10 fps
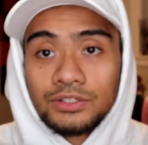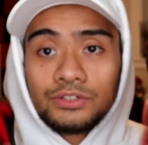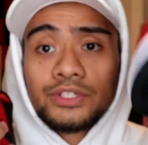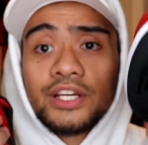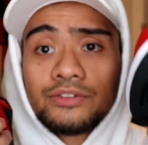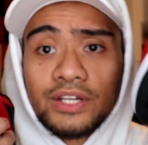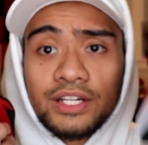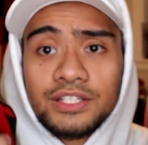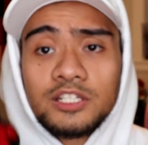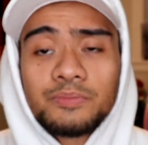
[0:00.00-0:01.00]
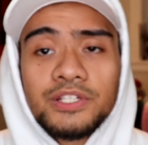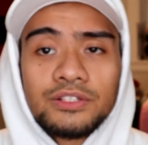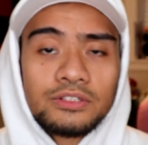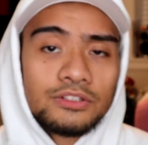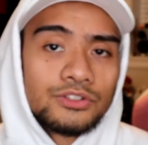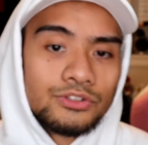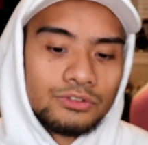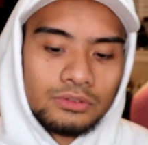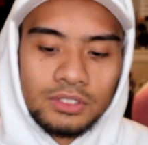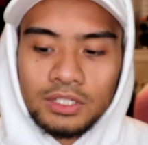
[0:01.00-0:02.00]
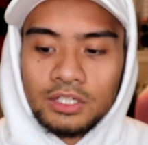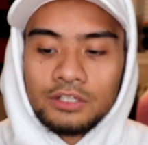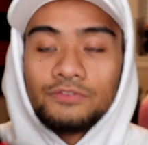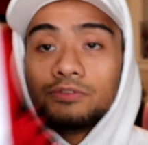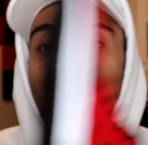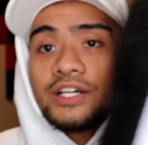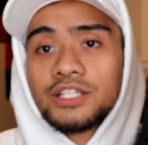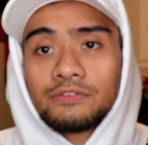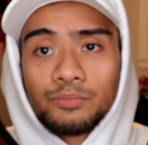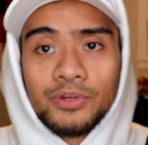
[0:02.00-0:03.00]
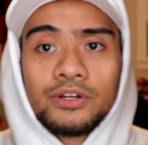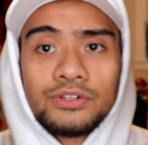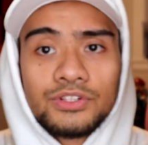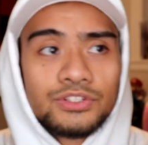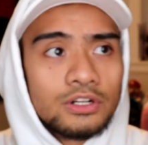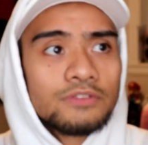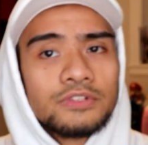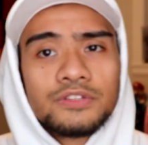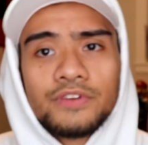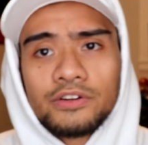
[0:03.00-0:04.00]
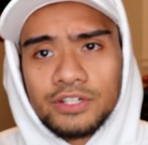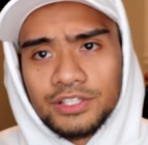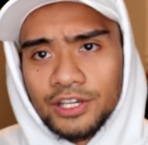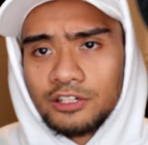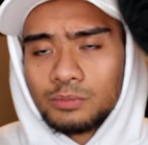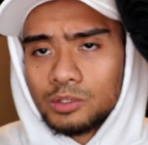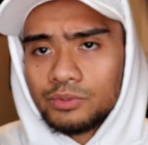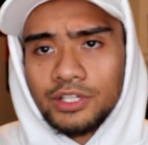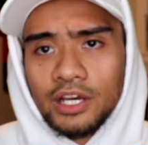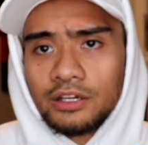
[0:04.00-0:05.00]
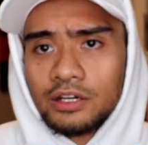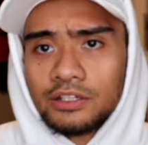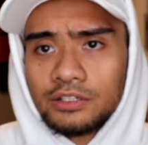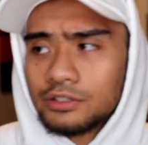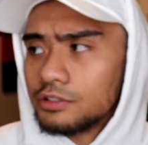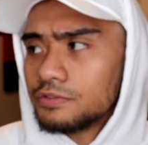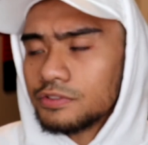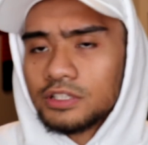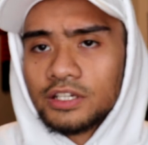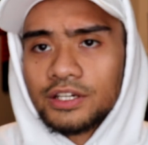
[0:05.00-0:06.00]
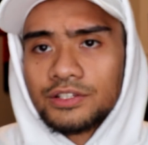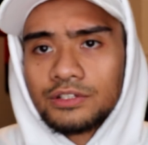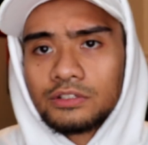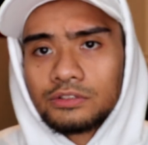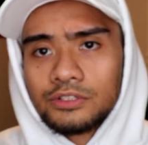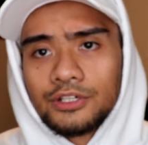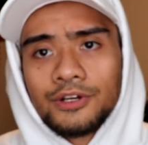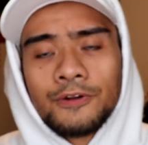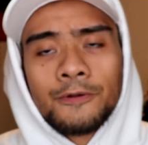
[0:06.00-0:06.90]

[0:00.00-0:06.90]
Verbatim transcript: So yeah, you guys, that's basically the shoe. If you guys have a pair yourself, it's very attainable. We I got it in Guilford, like I said earlier.